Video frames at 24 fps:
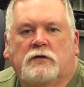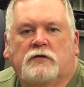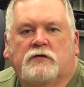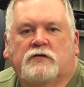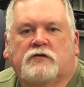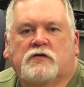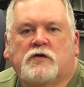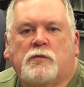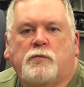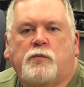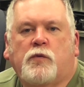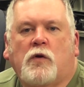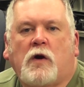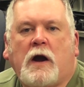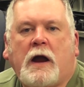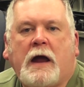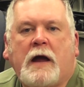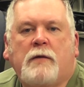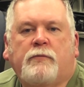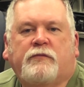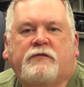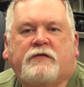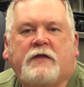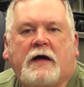So
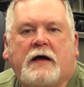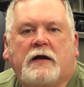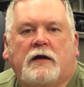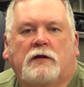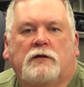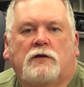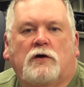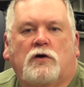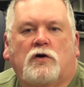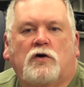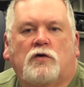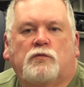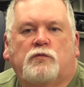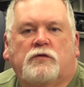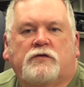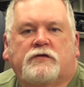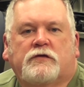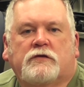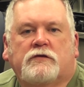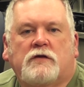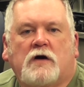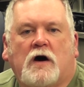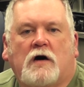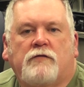perhaps that alone
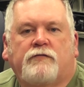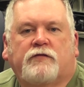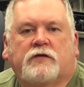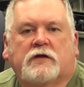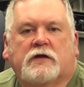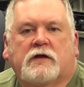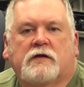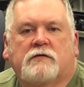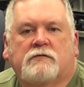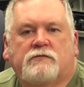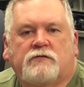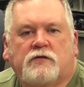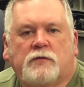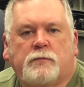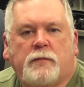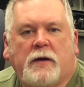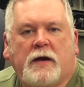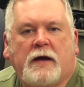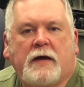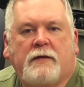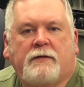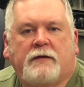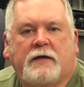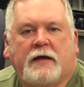was enough to give
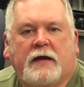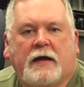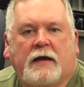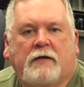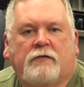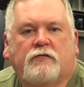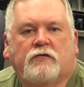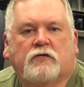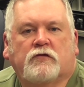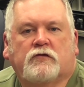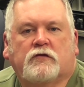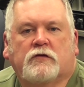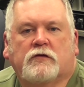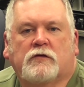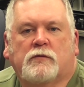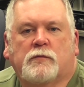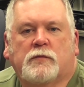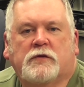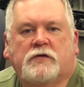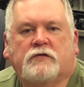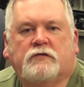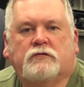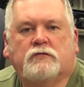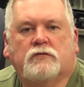Dupin the answer to the
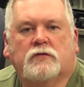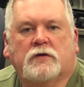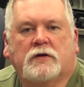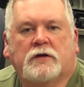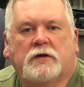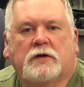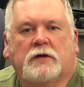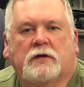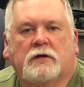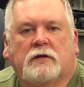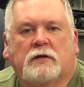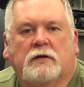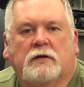mystery.